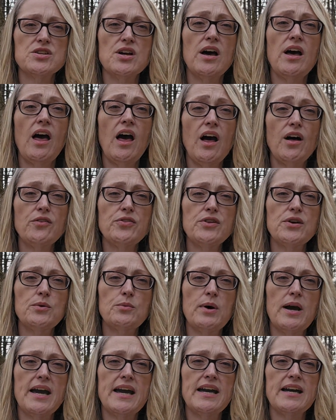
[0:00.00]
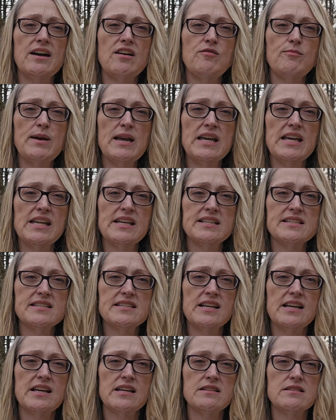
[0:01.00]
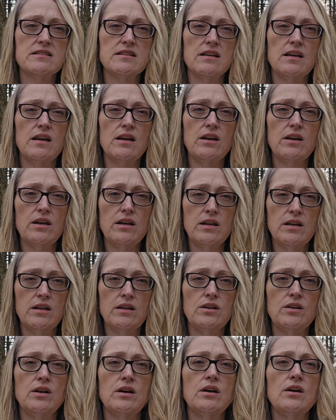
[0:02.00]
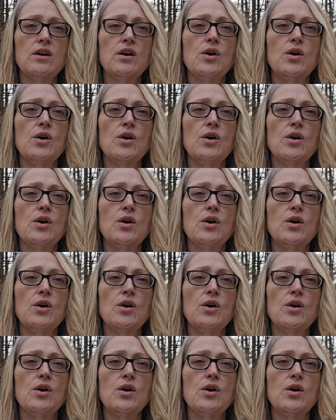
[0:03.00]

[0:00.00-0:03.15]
a healthy way of making a stance in